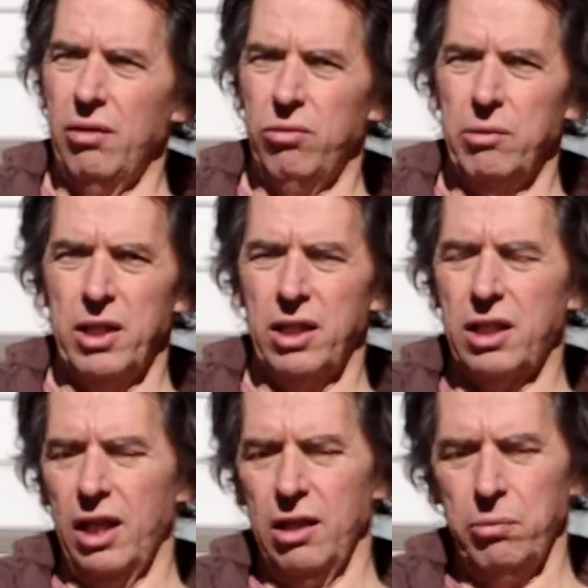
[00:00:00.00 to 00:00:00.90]
women
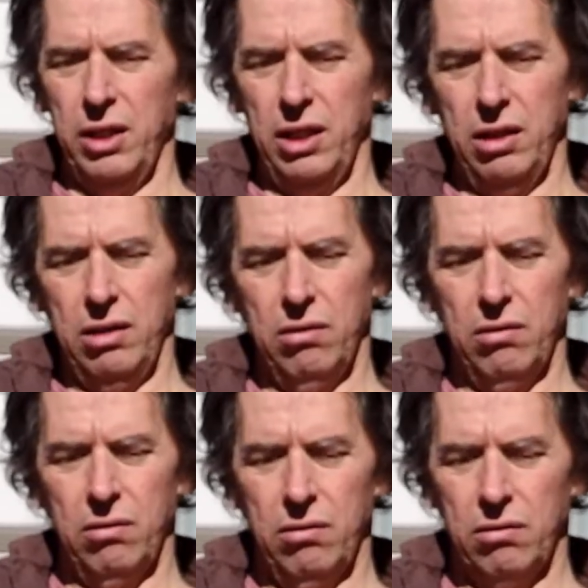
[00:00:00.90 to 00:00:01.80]
can't be
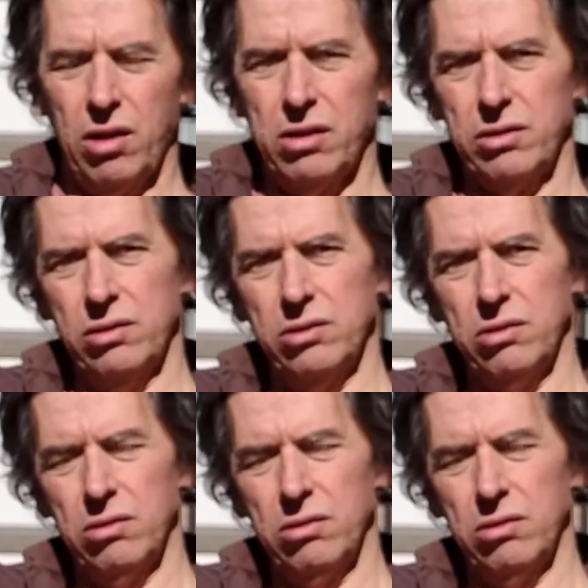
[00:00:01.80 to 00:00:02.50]
doctors.